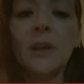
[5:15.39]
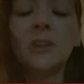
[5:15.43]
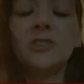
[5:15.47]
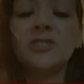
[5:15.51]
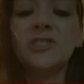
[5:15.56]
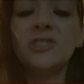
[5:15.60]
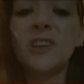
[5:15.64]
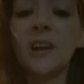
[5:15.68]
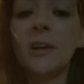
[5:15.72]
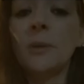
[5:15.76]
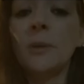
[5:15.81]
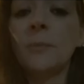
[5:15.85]

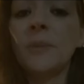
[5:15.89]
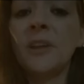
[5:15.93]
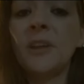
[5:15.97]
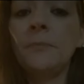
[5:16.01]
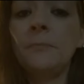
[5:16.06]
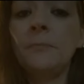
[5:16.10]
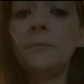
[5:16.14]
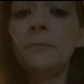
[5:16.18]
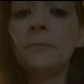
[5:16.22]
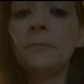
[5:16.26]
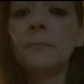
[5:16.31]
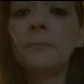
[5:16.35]
Gentlemen,
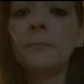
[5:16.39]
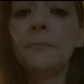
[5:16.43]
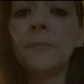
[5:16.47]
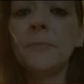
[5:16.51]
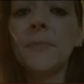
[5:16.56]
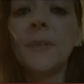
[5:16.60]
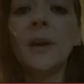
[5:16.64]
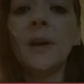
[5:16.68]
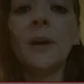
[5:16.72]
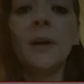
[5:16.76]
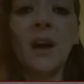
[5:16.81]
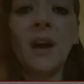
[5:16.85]

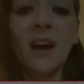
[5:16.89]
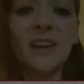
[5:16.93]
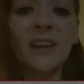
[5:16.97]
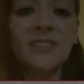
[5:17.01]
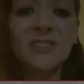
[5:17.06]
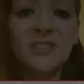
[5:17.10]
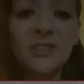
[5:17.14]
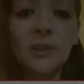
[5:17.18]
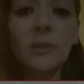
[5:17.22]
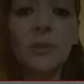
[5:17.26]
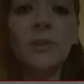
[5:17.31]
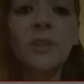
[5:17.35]
I
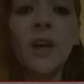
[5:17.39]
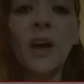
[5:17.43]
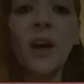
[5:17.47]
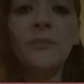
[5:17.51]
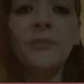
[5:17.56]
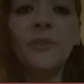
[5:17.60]
still love